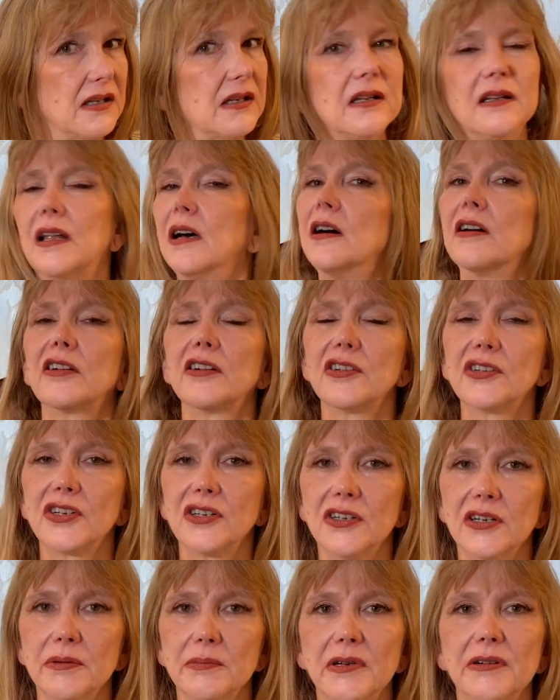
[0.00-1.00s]
Longer
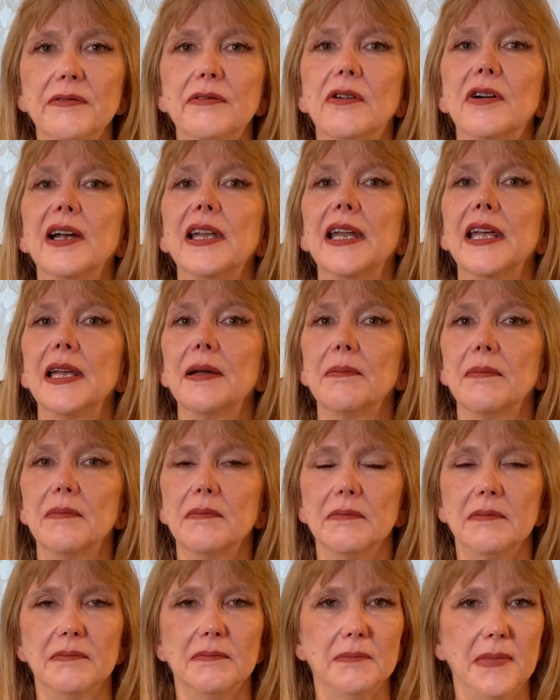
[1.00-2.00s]
term, avoiding
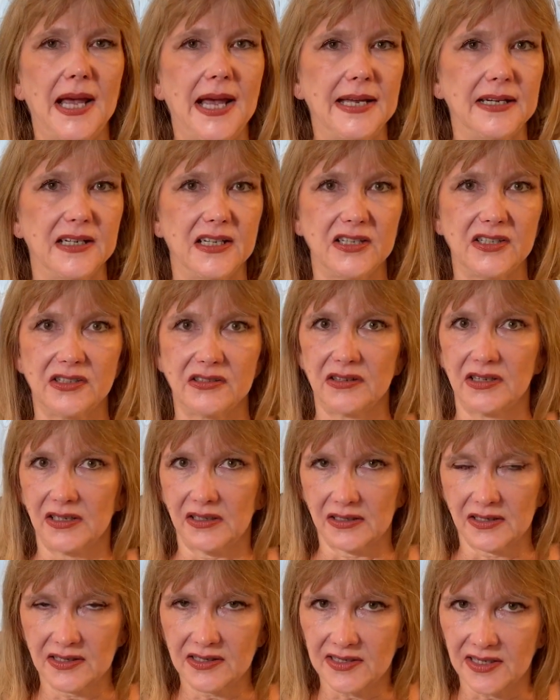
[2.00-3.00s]
magnets. You're not
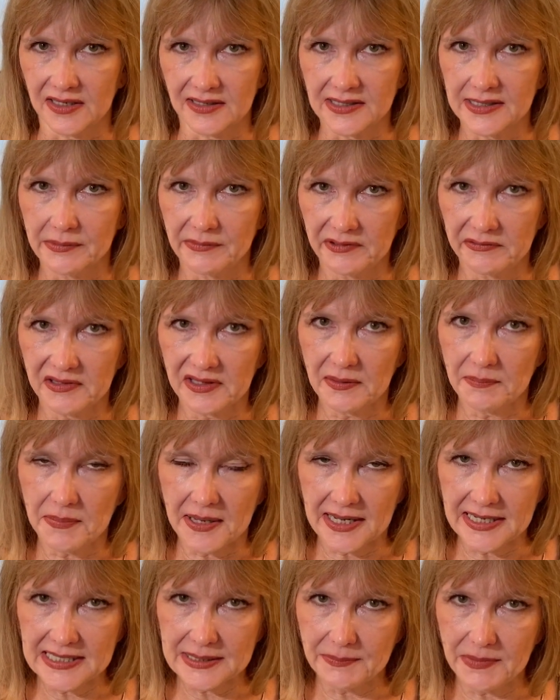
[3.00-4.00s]
going to stick someone with a
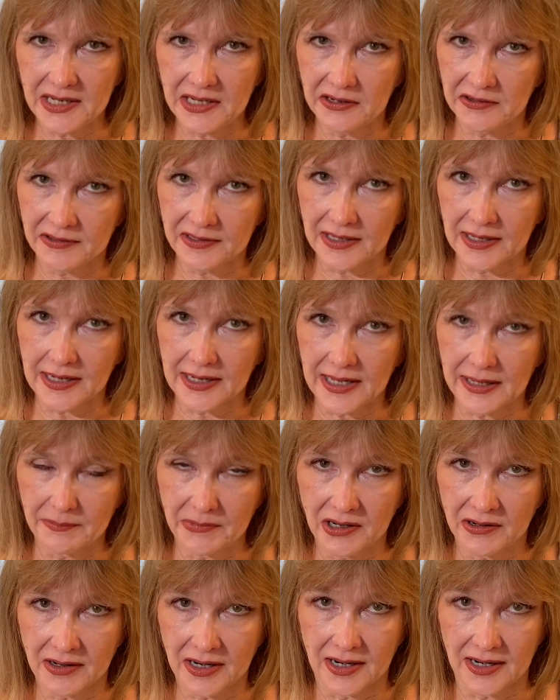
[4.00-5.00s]
pacemaker in an
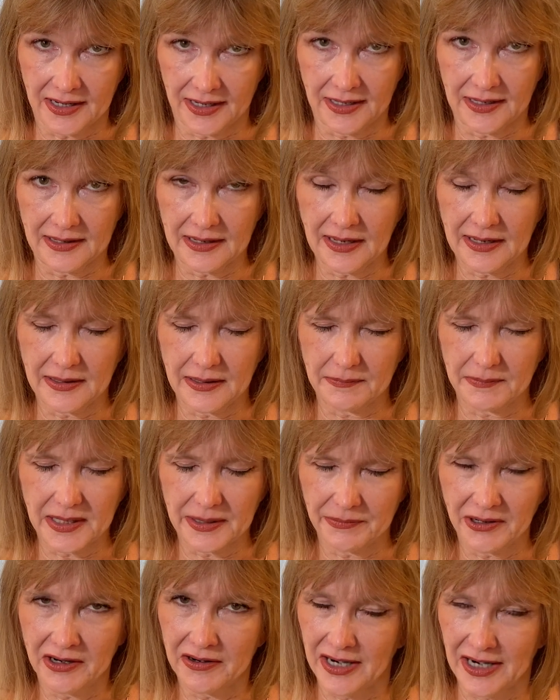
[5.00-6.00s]
MRI.
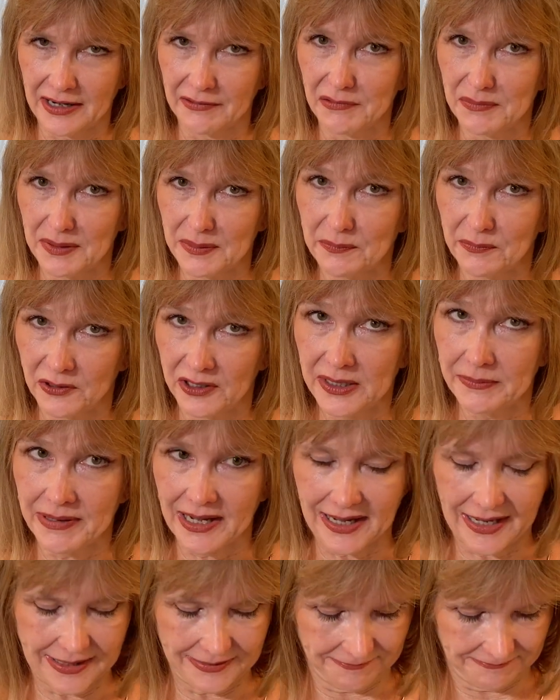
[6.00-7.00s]
MRI would be pretty
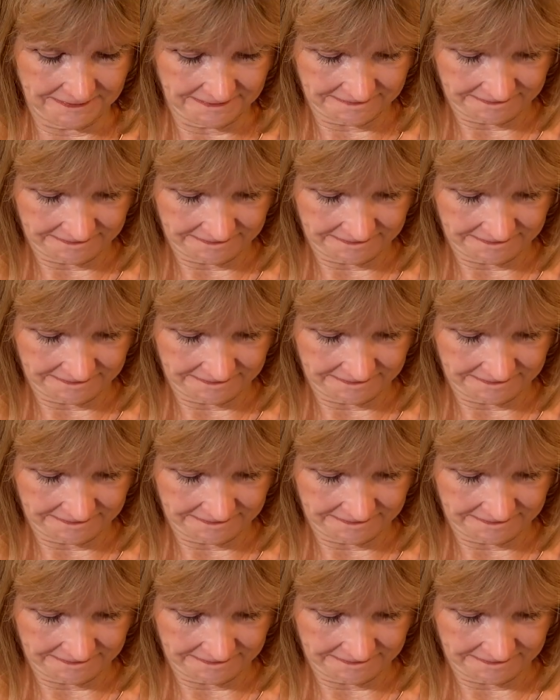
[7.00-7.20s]
bad.